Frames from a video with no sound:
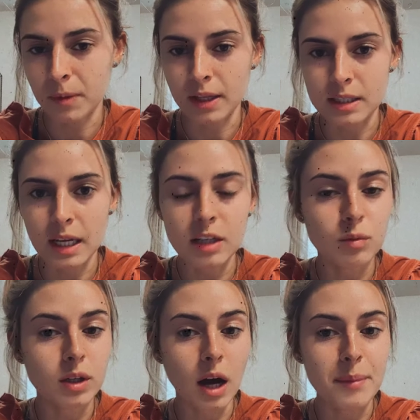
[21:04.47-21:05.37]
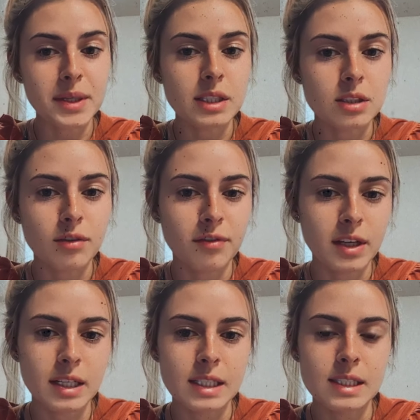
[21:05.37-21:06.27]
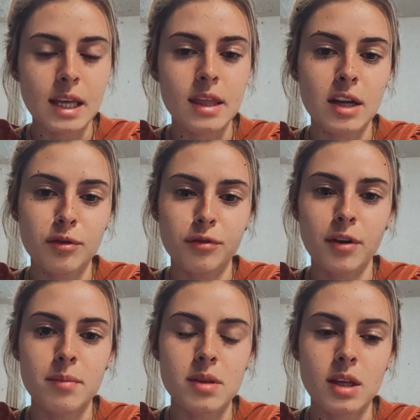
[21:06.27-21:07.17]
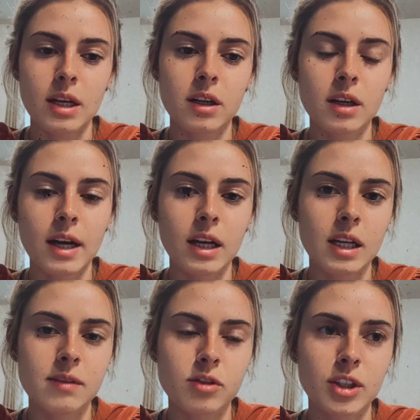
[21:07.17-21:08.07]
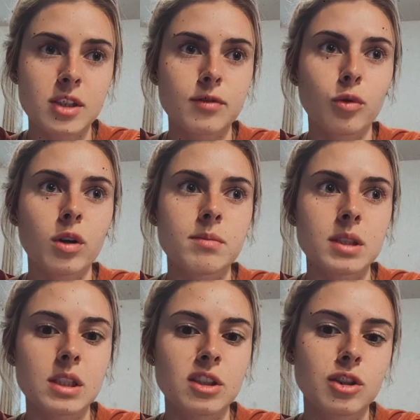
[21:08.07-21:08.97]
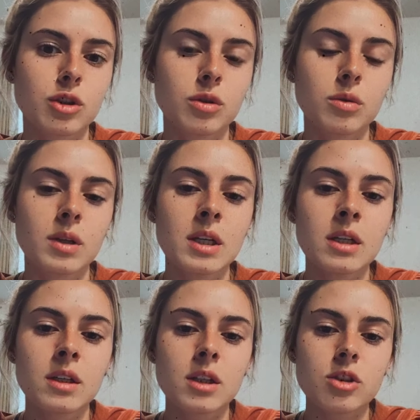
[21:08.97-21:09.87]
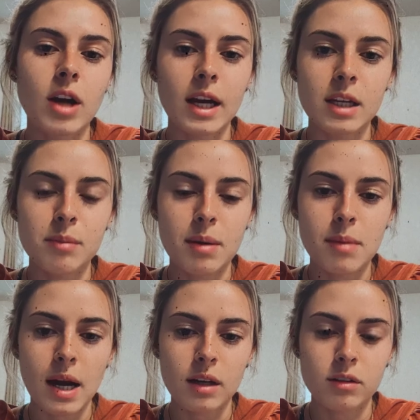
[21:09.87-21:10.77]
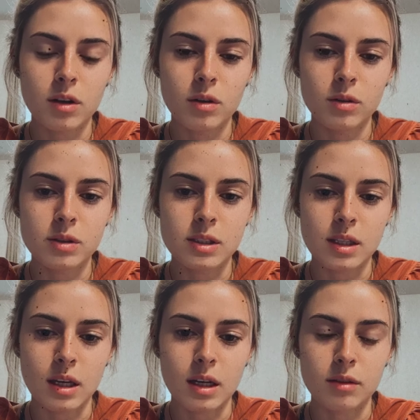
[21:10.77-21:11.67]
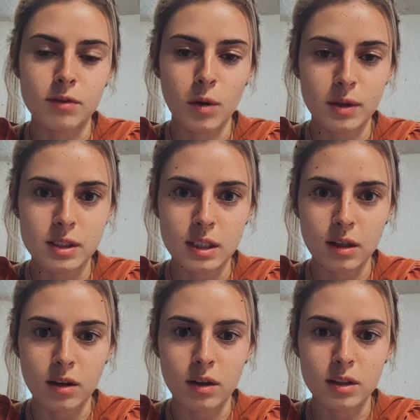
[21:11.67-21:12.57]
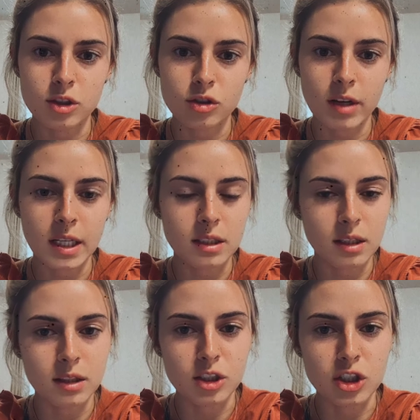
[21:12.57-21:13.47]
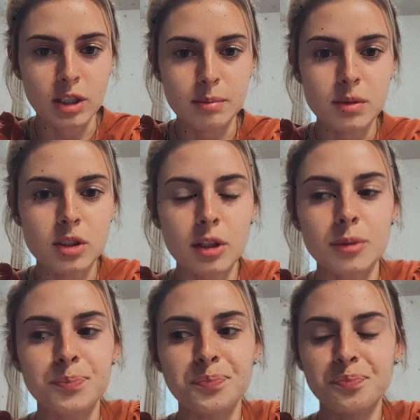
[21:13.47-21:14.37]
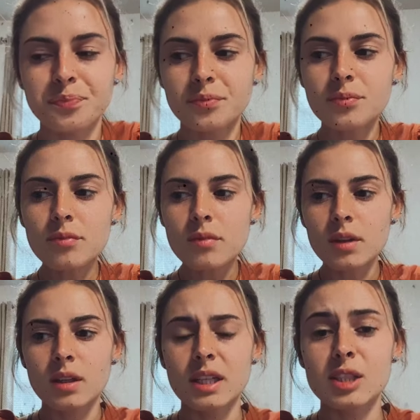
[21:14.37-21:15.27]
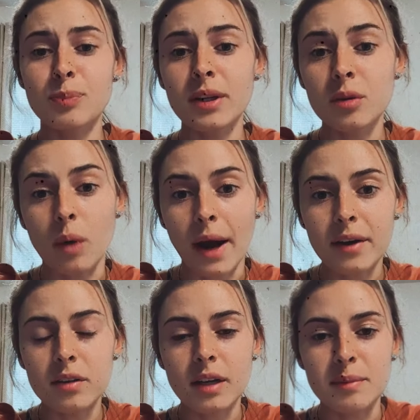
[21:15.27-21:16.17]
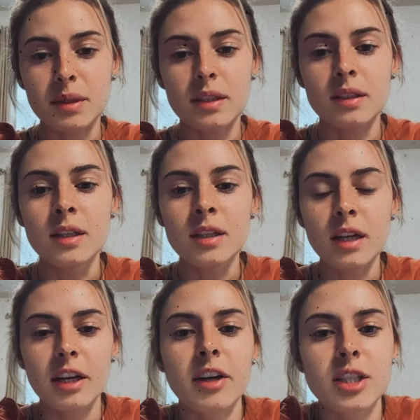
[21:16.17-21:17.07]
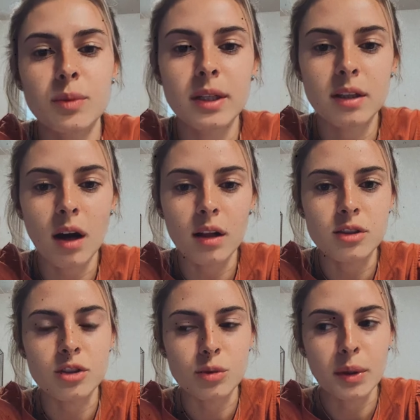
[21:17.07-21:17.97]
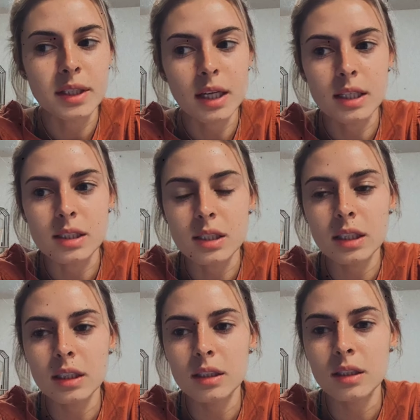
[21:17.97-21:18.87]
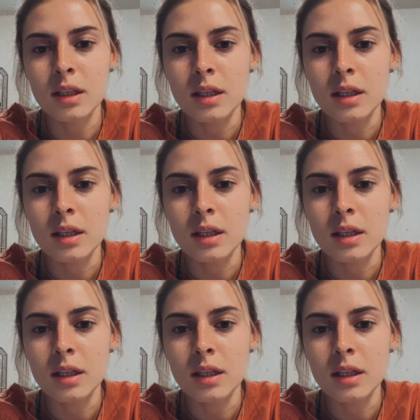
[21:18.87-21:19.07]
And that's kind of what got me into fitness. And then from there, I kind of transformed into tracking my macros and focusing on strength in the gym. So it's been a while. I mean, I graduated college in 2018.